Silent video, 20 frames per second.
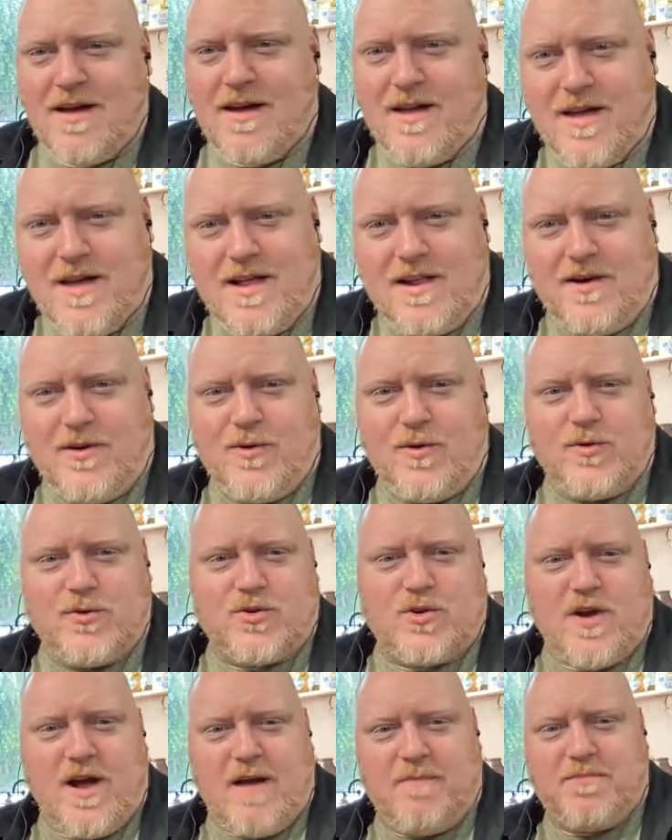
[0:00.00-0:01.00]
Hello,
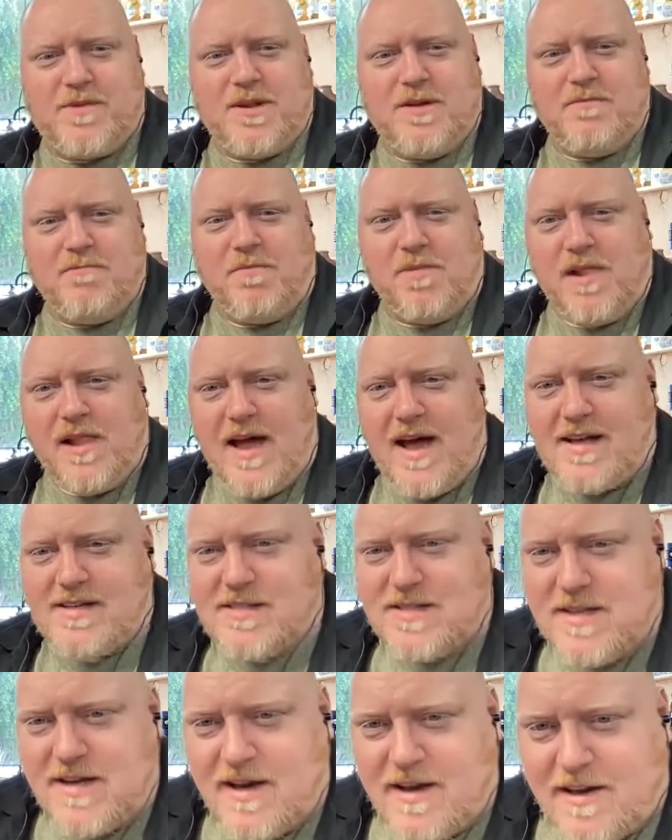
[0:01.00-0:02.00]
Trapped in
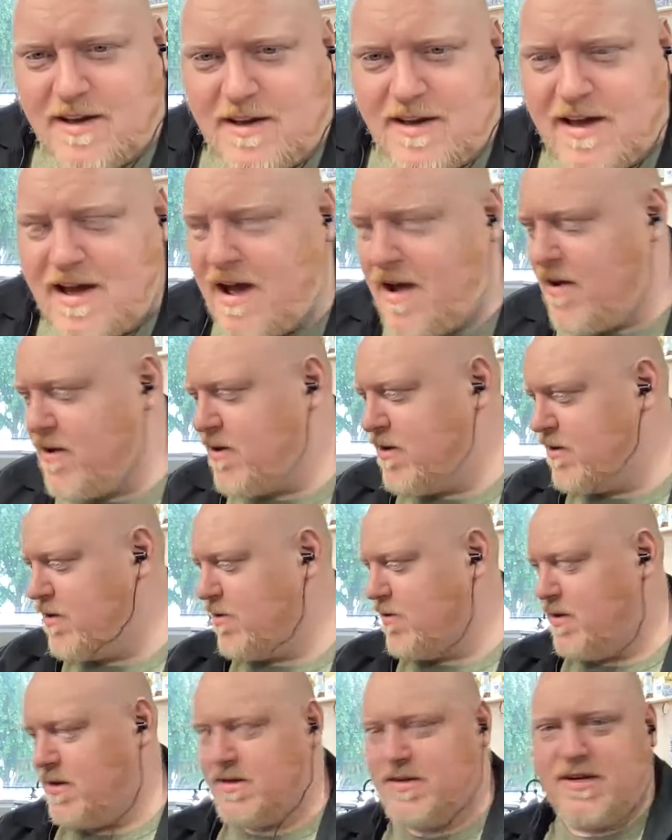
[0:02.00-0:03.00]
Plastic. How you
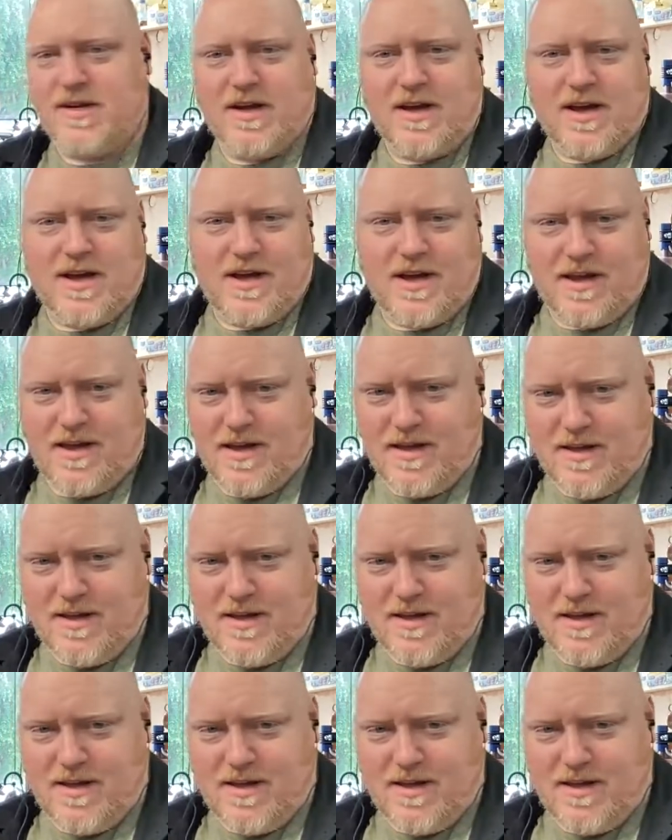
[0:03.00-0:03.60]
doing today?